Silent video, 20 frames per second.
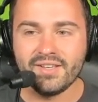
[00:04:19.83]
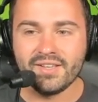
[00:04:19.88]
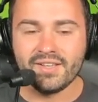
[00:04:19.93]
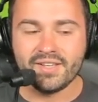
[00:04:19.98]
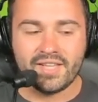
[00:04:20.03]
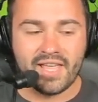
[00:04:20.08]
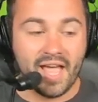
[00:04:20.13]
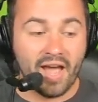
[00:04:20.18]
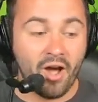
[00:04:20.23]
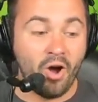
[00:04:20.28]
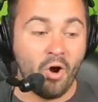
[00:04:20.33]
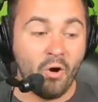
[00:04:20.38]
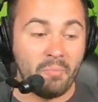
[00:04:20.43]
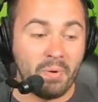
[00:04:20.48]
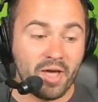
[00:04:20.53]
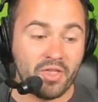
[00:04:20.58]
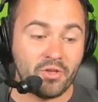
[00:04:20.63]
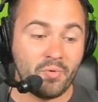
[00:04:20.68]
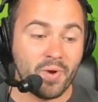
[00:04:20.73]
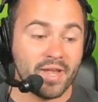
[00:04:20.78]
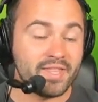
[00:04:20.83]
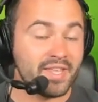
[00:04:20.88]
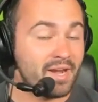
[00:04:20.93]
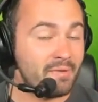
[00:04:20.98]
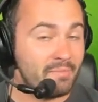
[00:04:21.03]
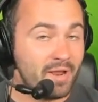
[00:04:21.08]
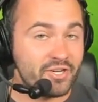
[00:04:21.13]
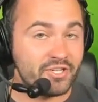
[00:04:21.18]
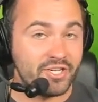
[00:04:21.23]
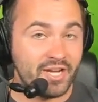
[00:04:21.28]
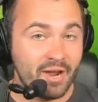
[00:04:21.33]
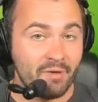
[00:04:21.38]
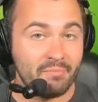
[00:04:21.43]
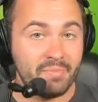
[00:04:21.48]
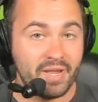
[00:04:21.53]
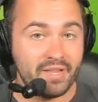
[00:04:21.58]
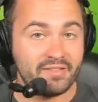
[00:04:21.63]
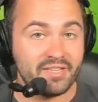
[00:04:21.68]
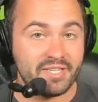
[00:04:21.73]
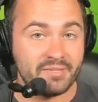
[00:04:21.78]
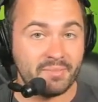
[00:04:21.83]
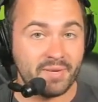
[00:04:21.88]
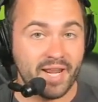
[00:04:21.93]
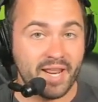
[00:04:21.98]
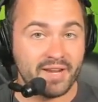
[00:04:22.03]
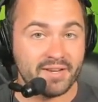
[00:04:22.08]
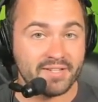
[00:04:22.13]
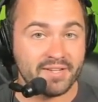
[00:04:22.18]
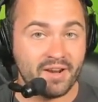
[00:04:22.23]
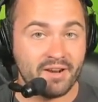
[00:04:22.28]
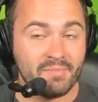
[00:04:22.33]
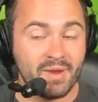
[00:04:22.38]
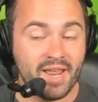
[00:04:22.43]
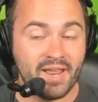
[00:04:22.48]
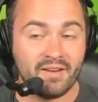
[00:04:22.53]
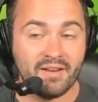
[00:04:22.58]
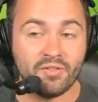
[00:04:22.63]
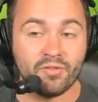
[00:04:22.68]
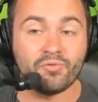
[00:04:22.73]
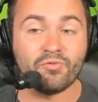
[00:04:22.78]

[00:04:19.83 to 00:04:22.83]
Yeah, oh, by the way, did I mention how big these bananas are, man?